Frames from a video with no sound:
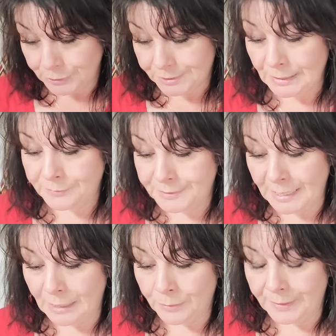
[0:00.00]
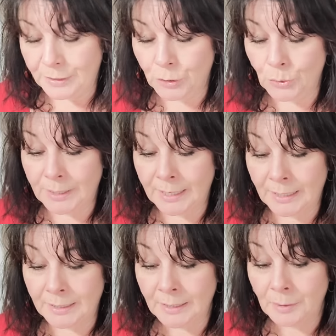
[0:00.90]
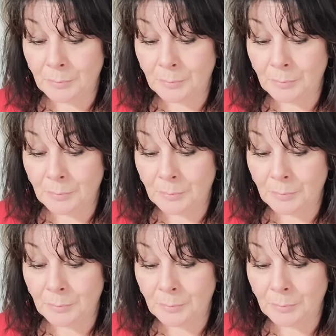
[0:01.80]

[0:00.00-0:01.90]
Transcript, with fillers: self-doubt that you can